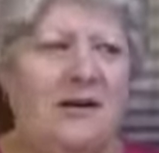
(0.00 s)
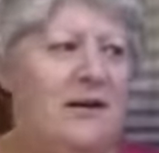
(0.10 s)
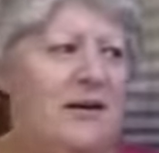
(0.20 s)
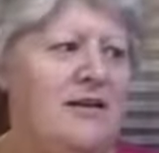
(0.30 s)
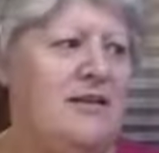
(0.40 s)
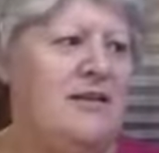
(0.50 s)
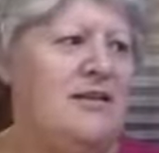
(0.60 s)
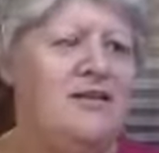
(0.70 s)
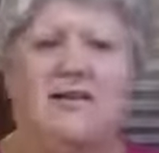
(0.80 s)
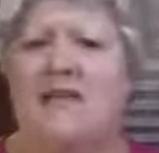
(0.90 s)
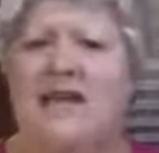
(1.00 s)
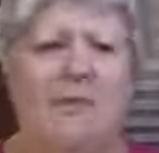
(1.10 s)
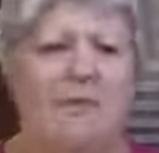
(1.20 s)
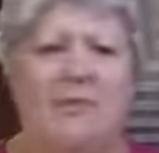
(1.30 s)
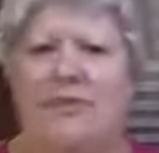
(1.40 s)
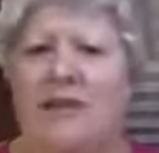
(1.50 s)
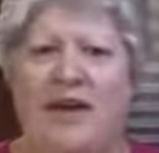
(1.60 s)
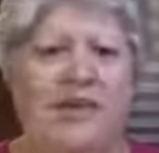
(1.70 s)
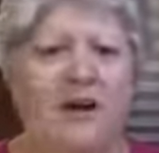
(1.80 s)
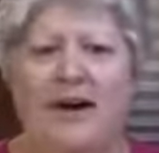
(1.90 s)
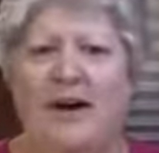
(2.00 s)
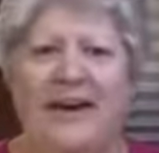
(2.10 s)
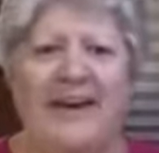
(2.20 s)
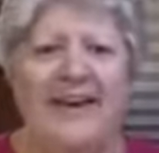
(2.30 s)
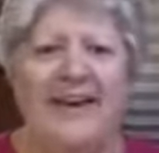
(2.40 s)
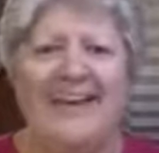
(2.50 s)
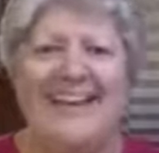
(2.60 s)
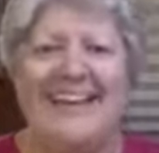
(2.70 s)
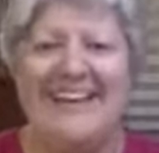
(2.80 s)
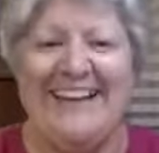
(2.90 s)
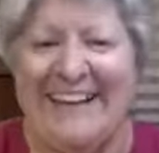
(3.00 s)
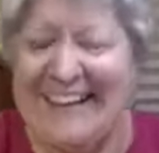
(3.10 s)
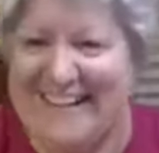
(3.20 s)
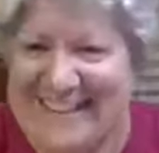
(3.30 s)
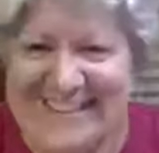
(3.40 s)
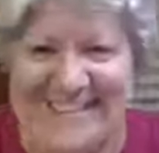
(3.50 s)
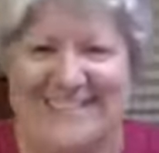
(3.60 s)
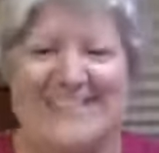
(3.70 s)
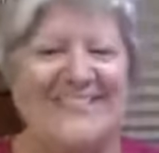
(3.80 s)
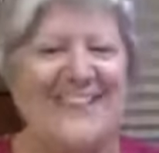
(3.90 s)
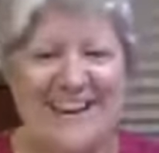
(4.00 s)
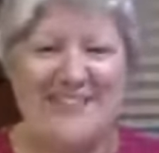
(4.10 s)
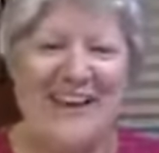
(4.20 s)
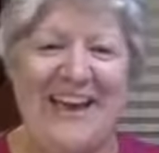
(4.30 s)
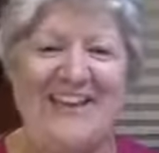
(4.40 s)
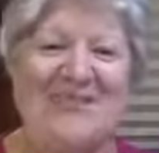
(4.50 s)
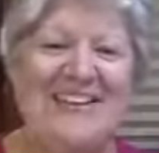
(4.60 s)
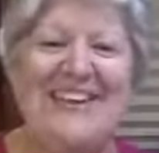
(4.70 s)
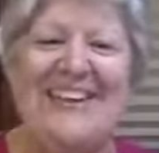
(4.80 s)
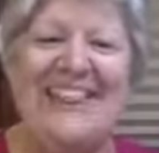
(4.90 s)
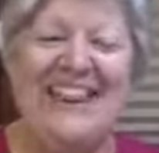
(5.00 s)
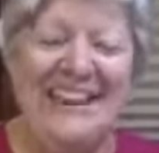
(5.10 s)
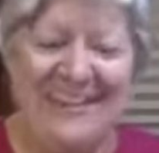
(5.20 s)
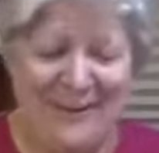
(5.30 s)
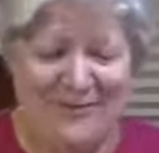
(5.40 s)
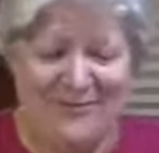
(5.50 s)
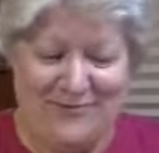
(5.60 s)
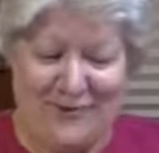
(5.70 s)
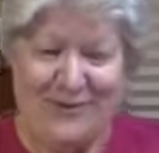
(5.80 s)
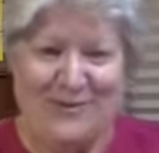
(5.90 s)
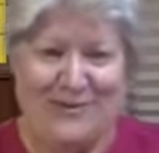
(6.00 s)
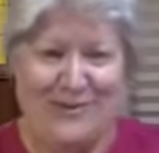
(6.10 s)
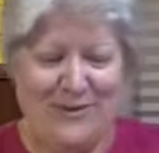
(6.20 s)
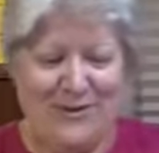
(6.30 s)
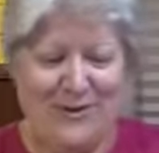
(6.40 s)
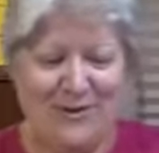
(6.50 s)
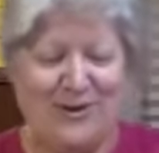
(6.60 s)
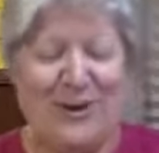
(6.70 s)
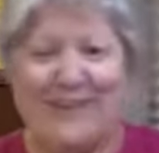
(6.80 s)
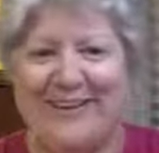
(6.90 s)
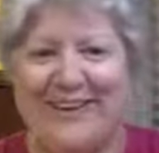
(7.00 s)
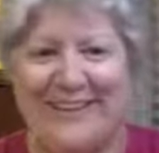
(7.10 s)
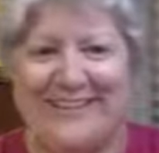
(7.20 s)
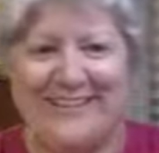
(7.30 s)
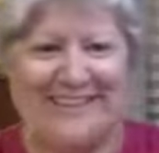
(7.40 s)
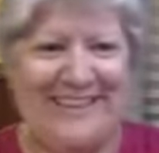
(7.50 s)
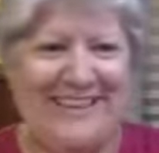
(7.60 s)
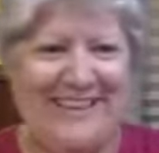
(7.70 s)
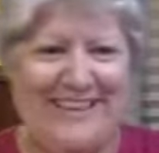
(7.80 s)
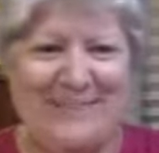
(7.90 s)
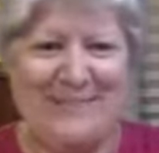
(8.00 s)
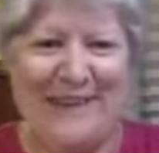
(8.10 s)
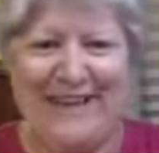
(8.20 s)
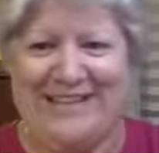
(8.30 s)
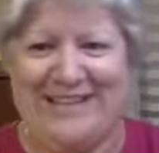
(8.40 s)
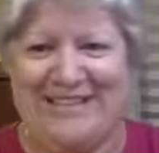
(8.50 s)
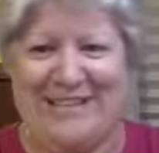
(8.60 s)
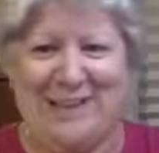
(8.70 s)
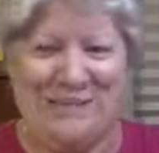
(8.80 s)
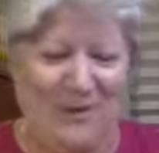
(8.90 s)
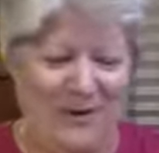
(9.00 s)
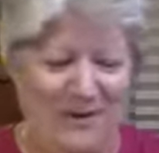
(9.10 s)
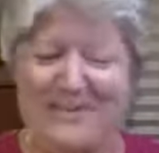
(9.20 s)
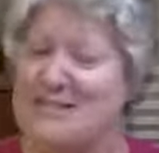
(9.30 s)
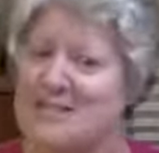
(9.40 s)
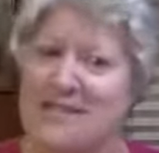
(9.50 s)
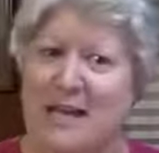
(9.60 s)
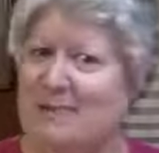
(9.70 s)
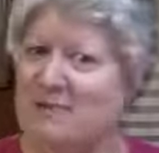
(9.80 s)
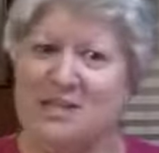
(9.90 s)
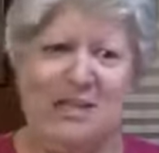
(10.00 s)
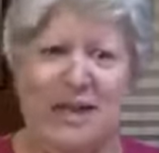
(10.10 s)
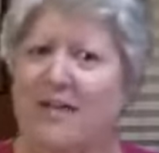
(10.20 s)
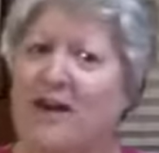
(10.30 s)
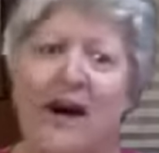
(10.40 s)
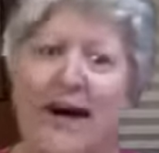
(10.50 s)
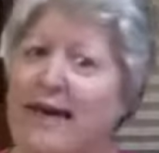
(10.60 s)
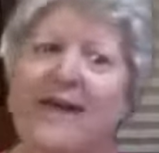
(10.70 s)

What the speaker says: he says, this didn't happen with the other guy. It just cracked me up that, obviously referring to Sean Connery and his past as James Bond, this didn't happen to the other guy.